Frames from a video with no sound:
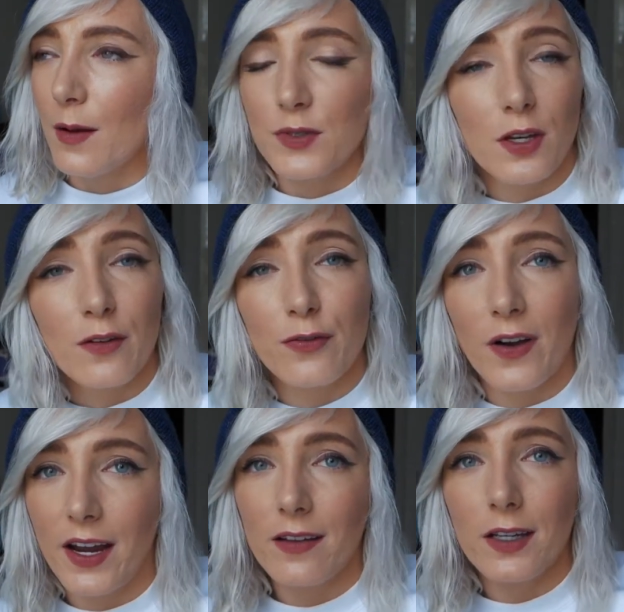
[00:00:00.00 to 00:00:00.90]
So I
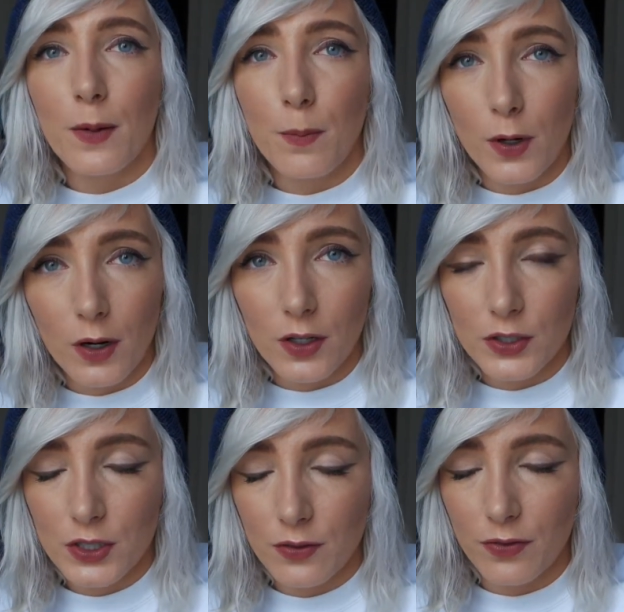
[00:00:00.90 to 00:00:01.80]
finally
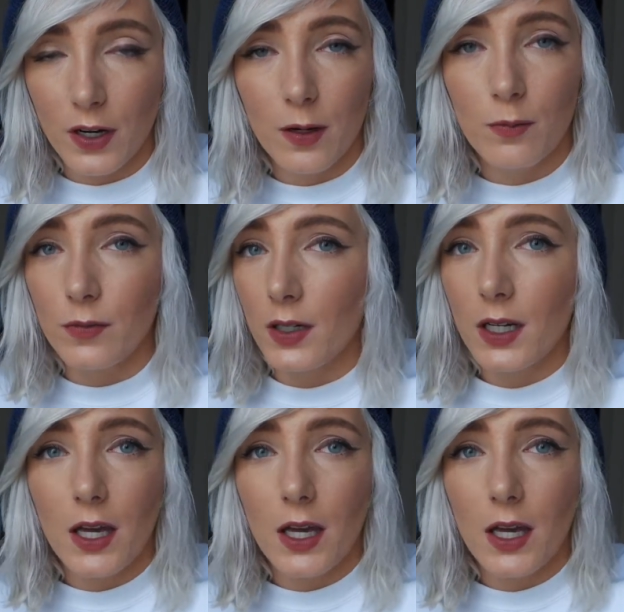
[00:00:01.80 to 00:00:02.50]
emerged from